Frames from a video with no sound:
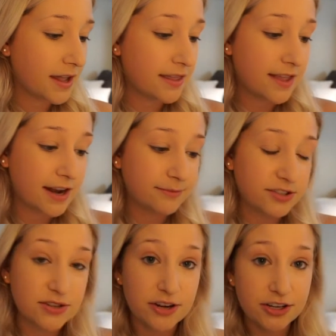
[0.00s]
And then I'm
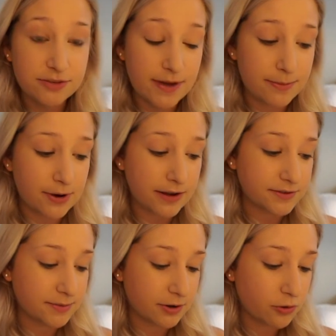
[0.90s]
just going to do my
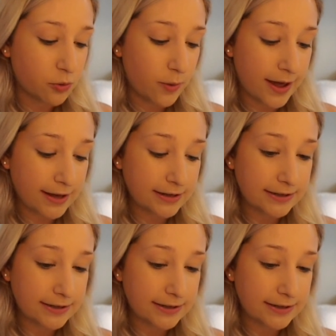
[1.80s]
brows real quick.